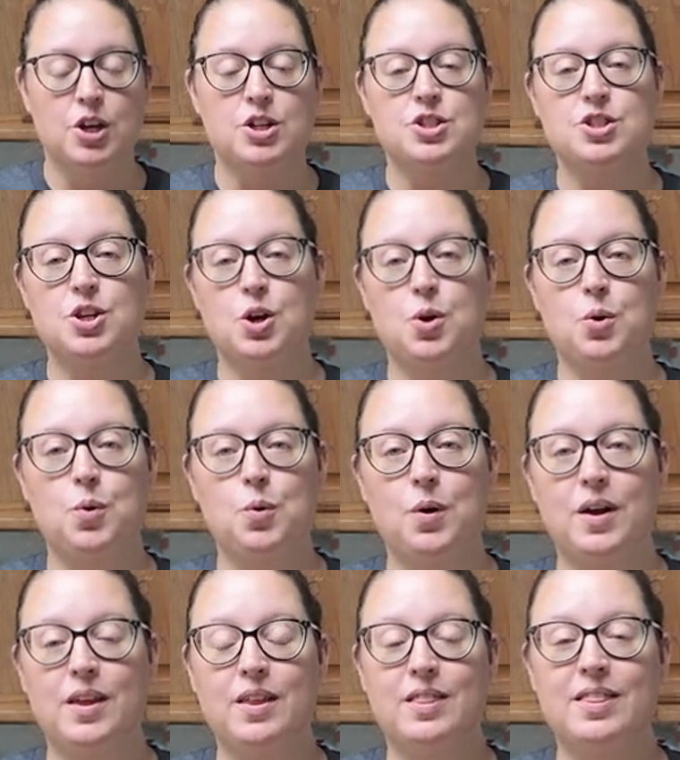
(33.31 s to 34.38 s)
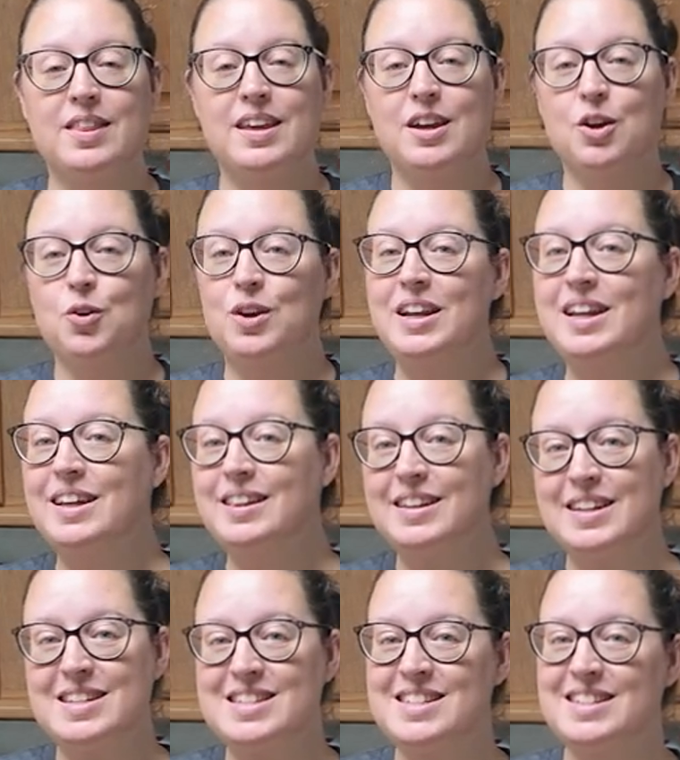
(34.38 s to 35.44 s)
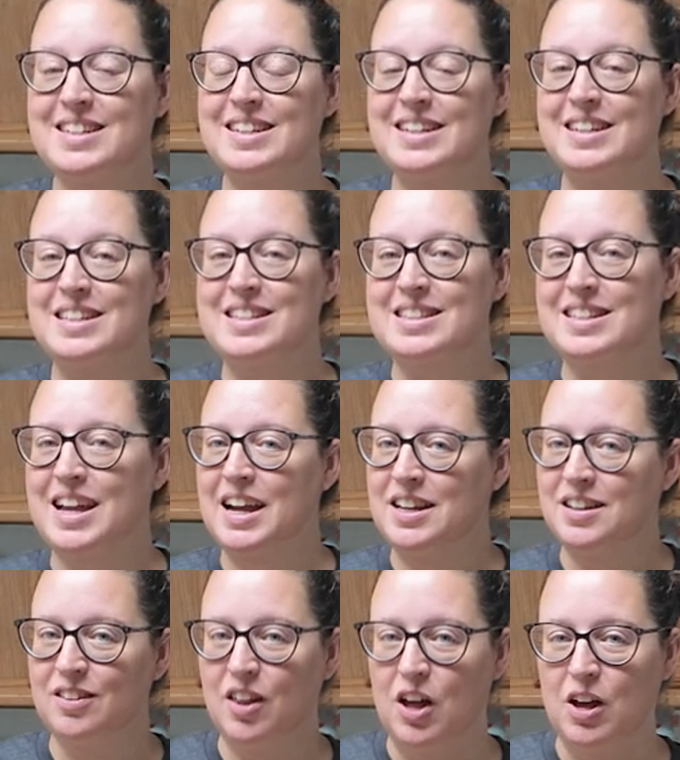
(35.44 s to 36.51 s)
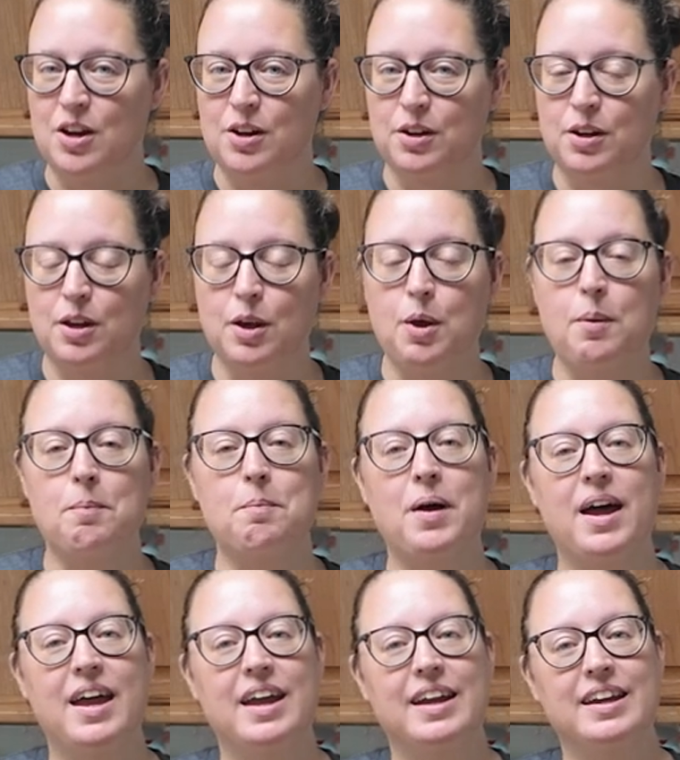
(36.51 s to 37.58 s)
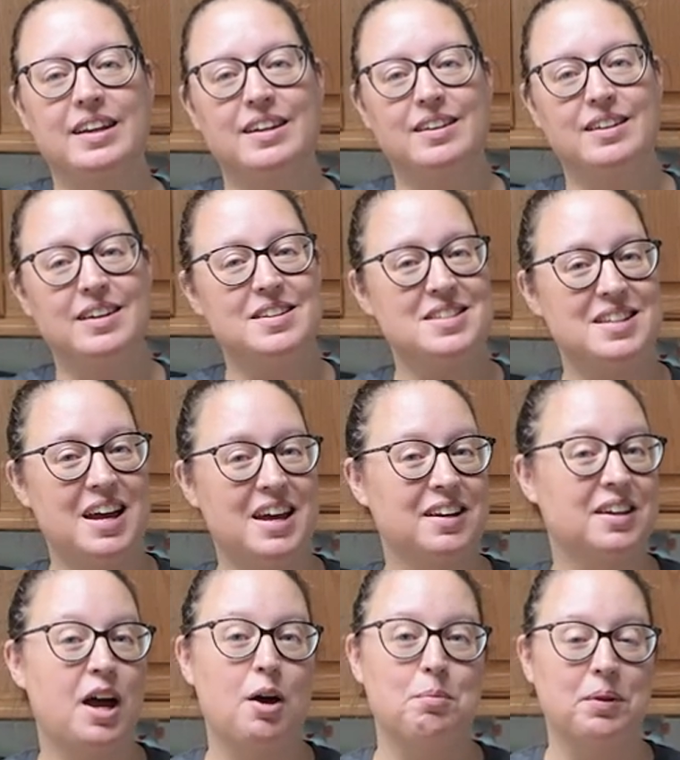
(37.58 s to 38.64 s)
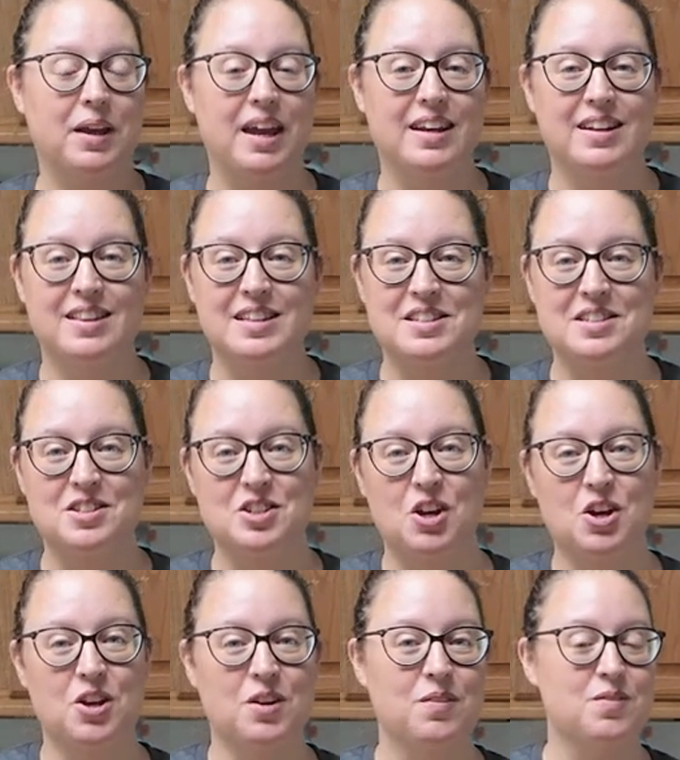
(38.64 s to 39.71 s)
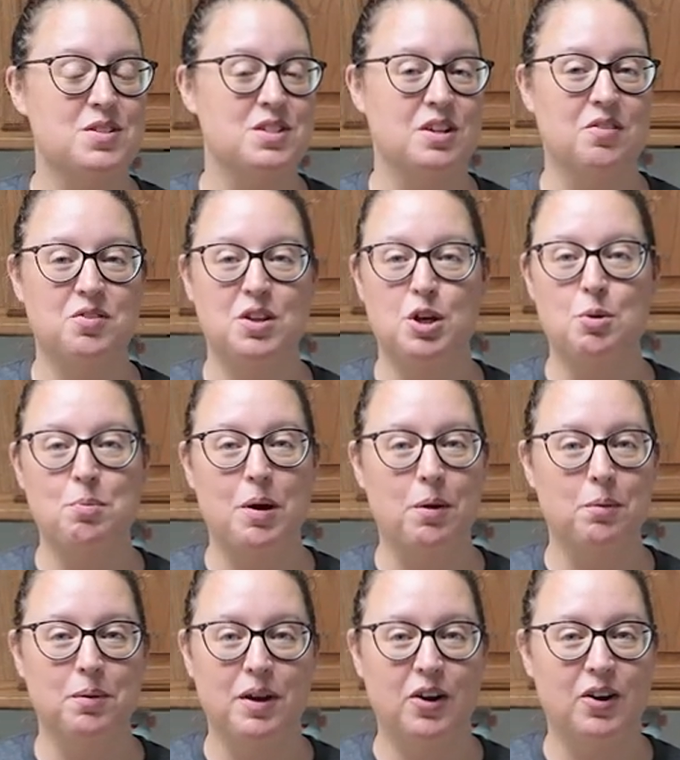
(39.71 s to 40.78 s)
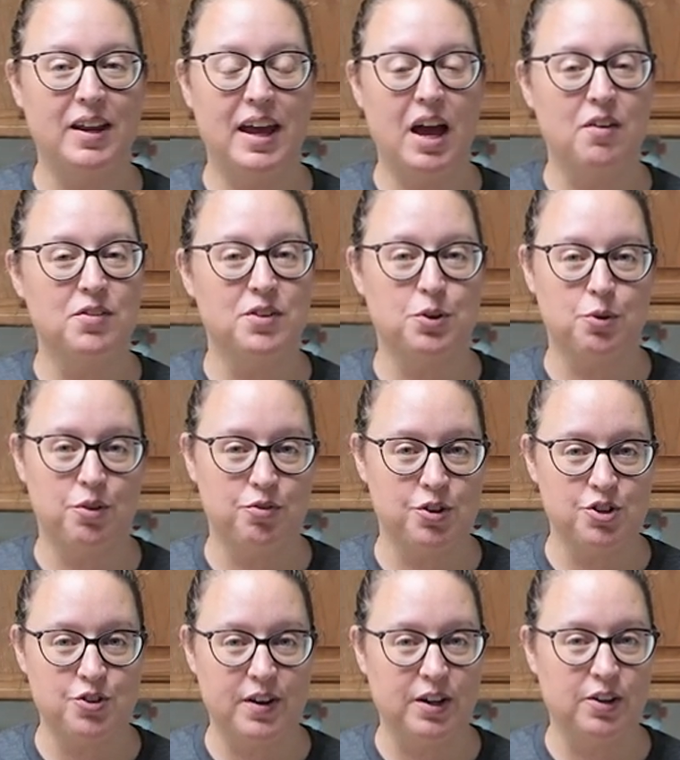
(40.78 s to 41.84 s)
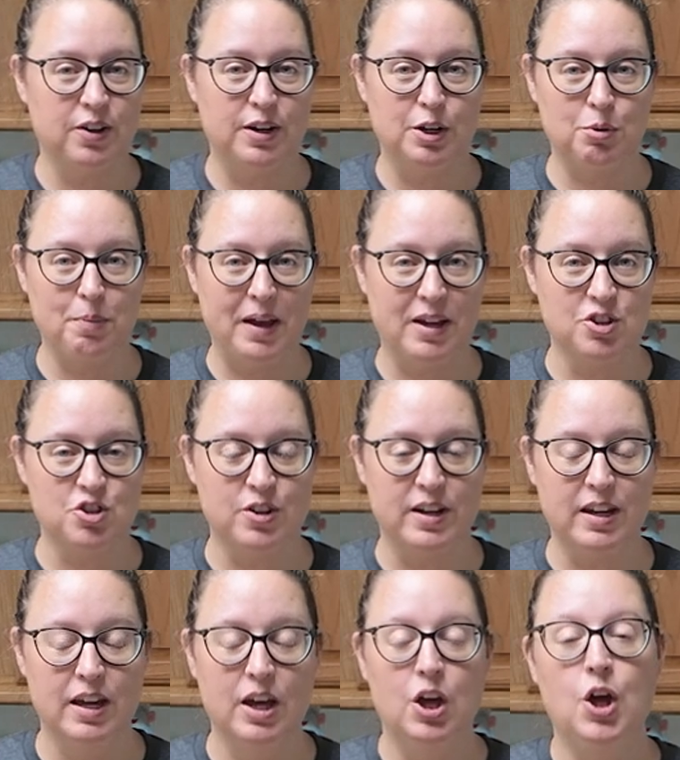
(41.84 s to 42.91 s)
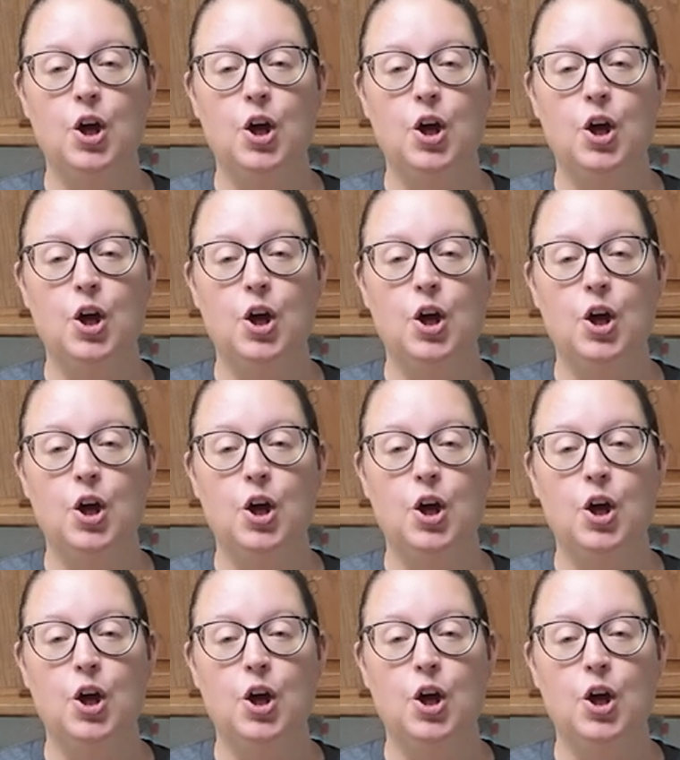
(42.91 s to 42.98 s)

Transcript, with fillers: So the ingredient list is kind of long, but it's not complicated. This is all stuff that you probably already have in your refrigerator, in your pantry.